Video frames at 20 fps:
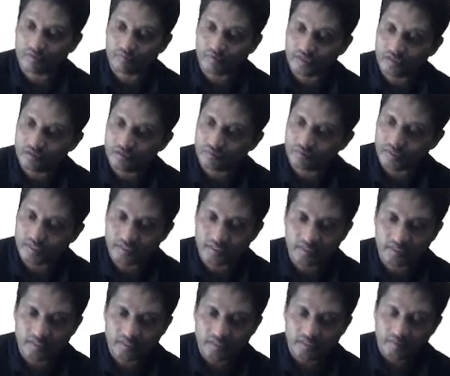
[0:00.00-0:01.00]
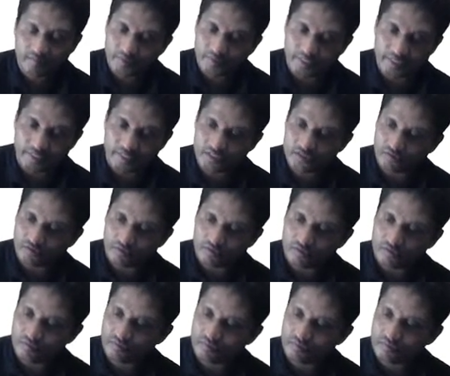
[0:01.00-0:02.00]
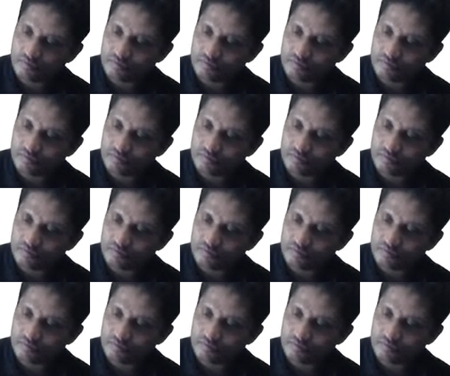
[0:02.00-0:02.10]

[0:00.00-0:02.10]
1 to 1, but it is on to.